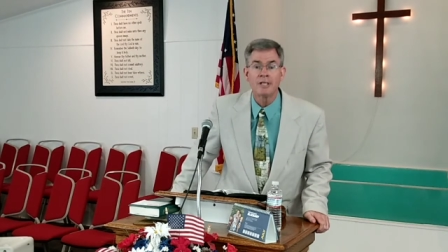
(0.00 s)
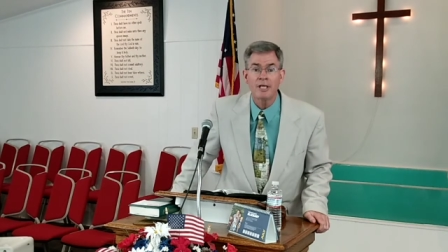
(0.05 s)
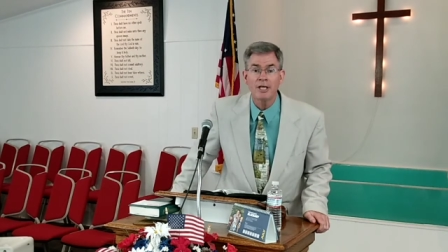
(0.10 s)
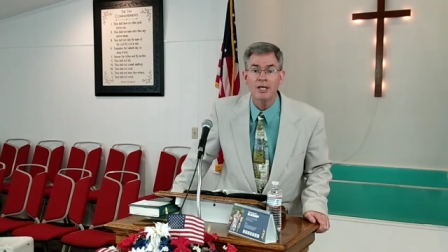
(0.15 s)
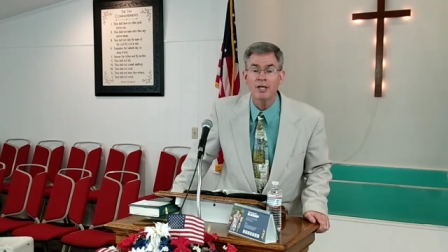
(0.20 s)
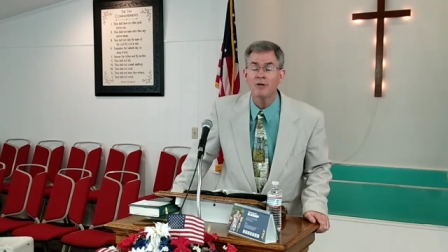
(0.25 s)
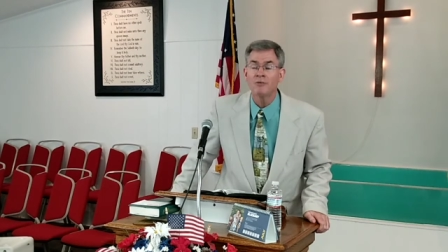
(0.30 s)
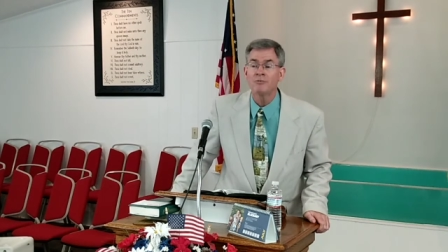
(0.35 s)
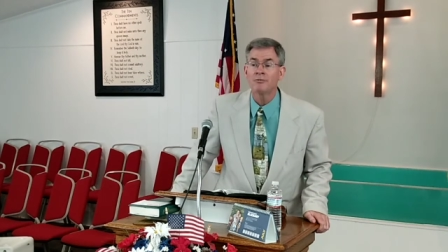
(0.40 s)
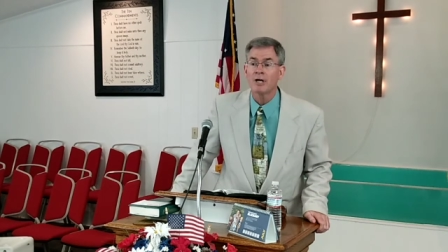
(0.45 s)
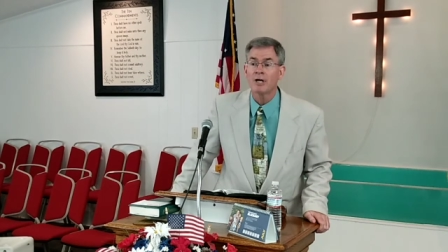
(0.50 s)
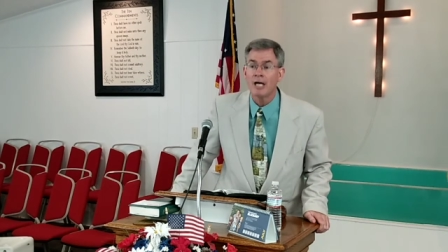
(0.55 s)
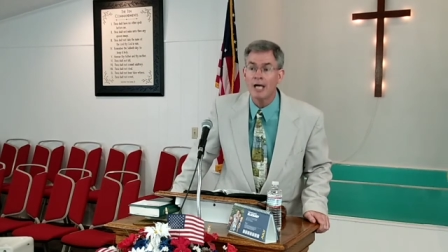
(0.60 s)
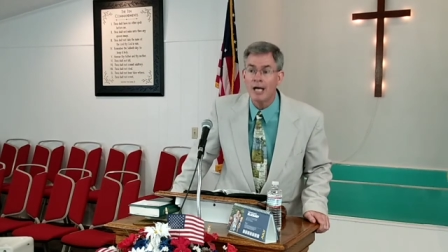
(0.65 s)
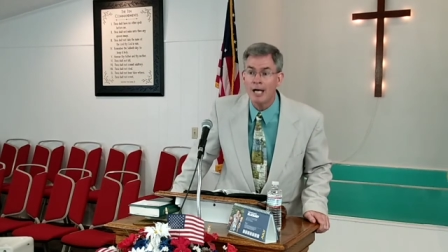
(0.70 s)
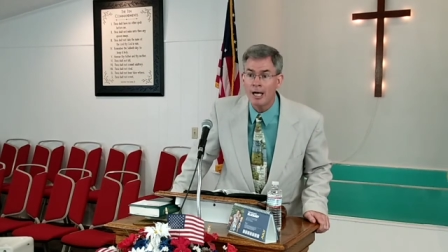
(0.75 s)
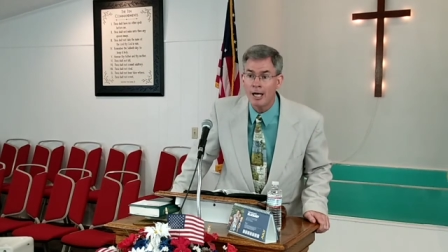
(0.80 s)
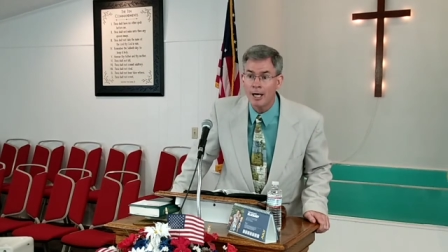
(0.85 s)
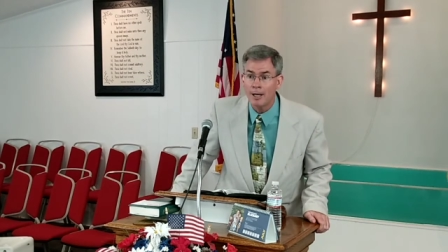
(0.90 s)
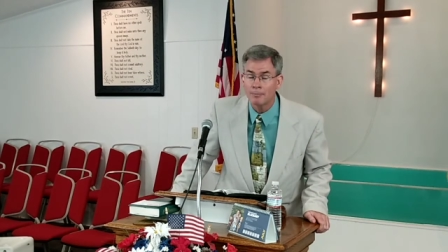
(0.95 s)
give
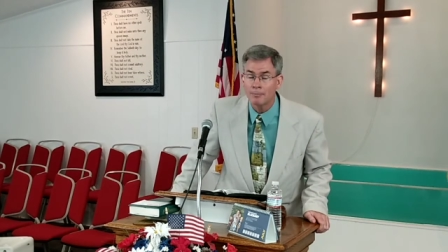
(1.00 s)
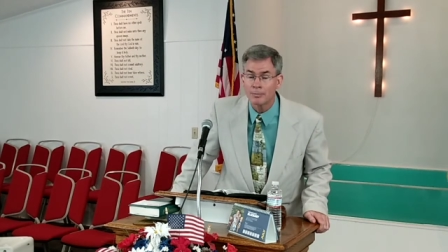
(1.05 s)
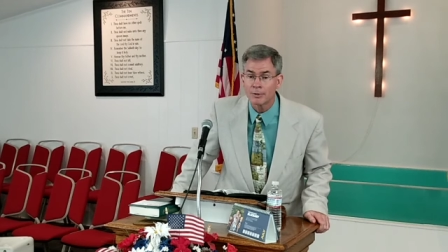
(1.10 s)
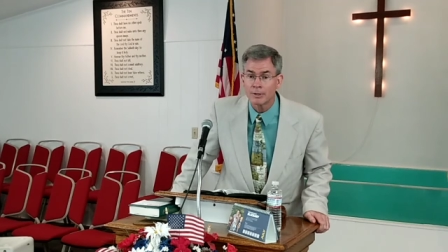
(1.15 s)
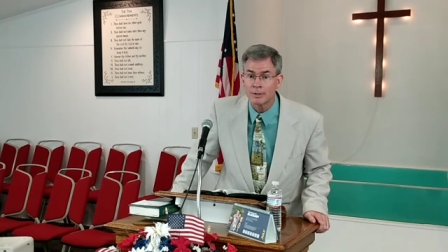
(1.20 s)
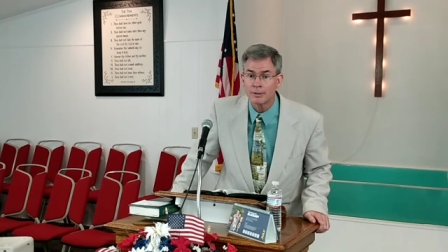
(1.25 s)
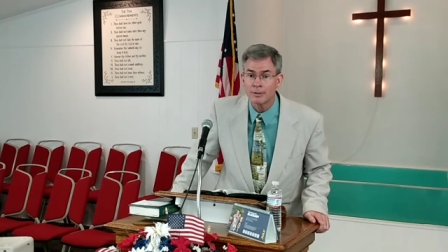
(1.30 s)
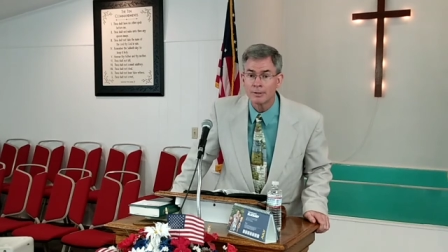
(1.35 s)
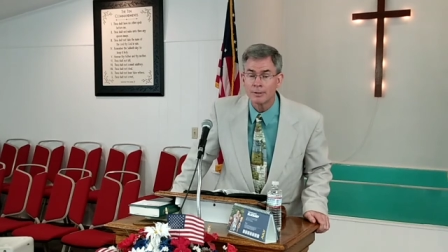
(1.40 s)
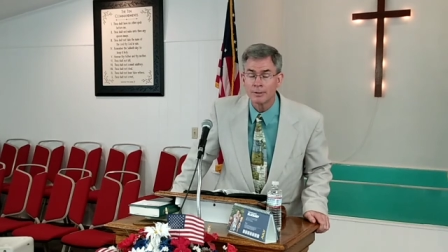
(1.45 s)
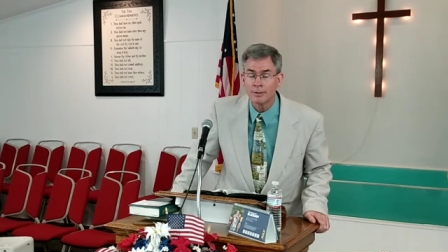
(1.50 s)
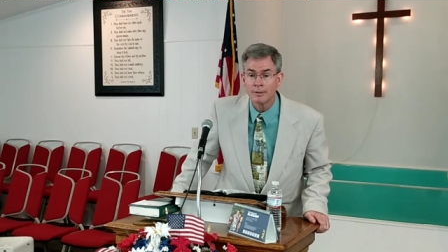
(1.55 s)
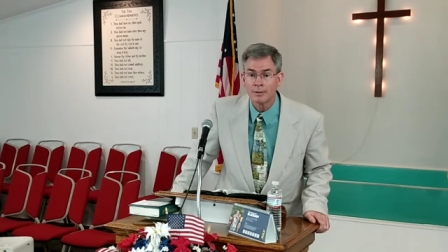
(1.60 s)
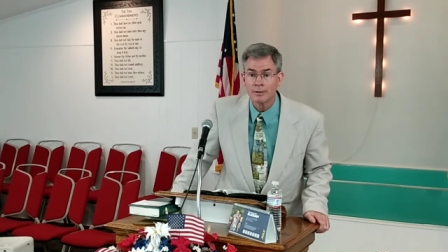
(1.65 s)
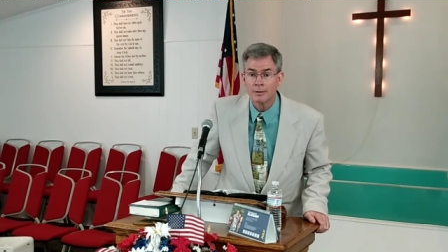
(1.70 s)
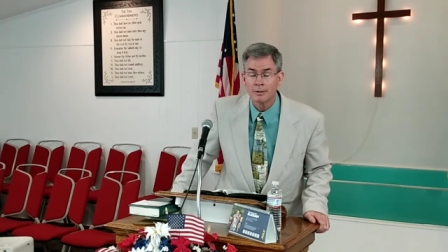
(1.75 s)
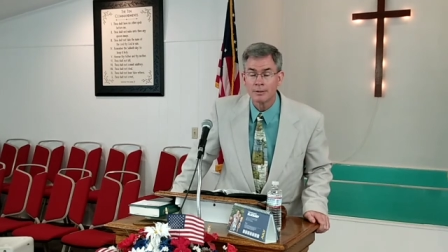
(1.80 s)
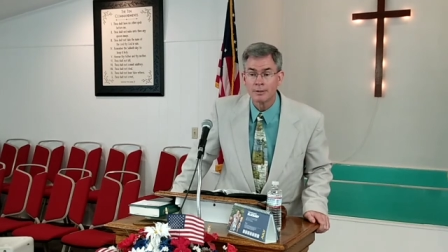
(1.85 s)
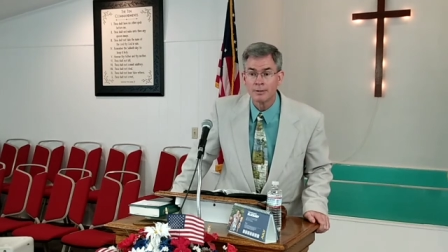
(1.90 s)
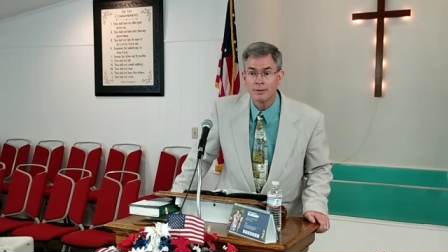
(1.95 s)
up.
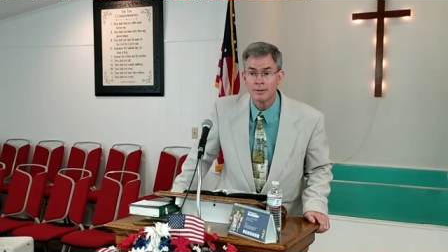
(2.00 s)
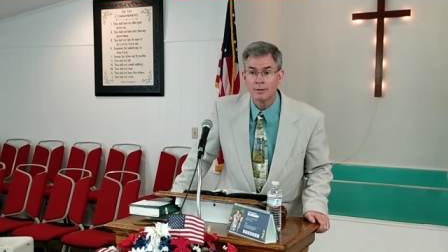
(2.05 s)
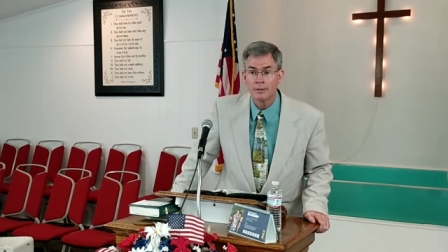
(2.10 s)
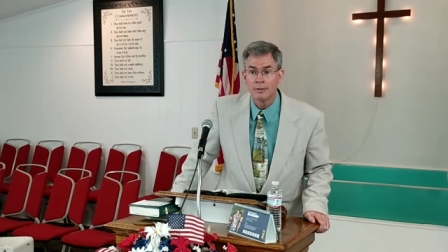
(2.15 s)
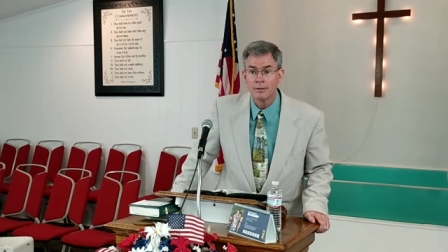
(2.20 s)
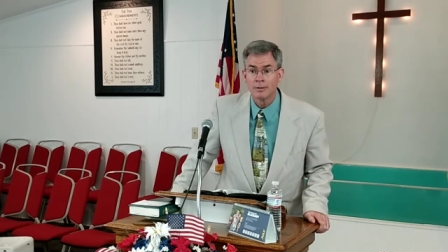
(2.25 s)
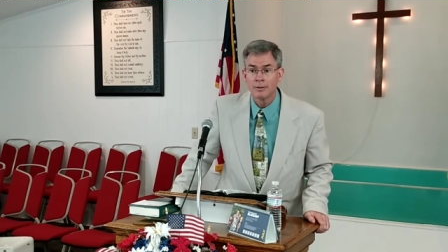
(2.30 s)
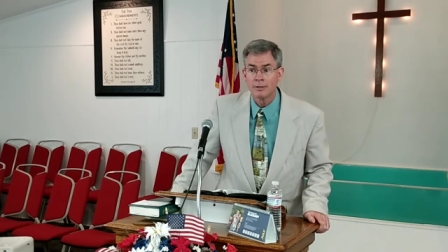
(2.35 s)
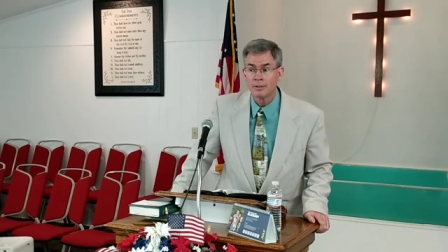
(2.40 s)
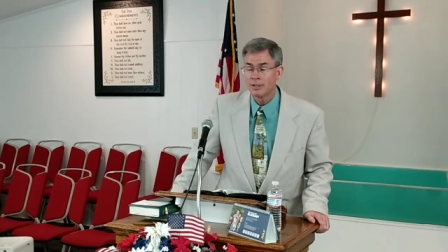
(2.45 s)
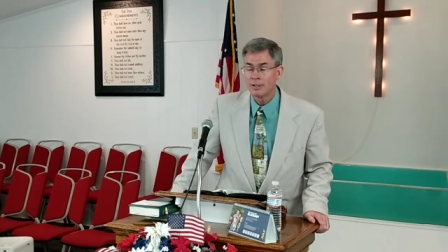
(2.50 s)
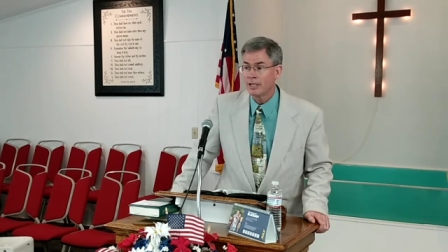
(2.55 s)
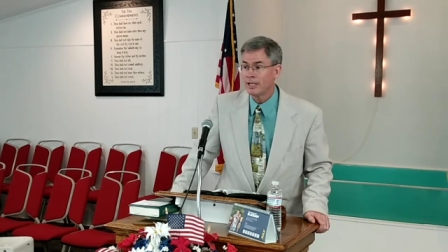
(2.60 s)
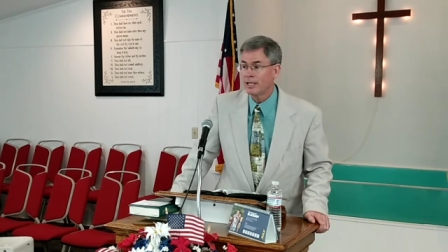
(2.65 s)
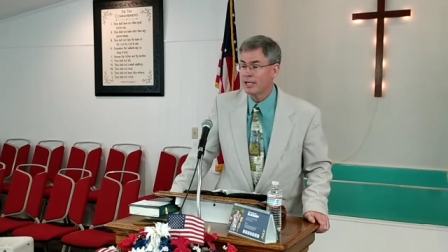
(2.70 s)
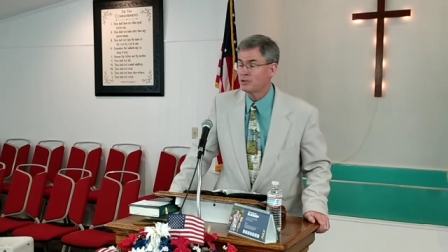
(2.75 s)
And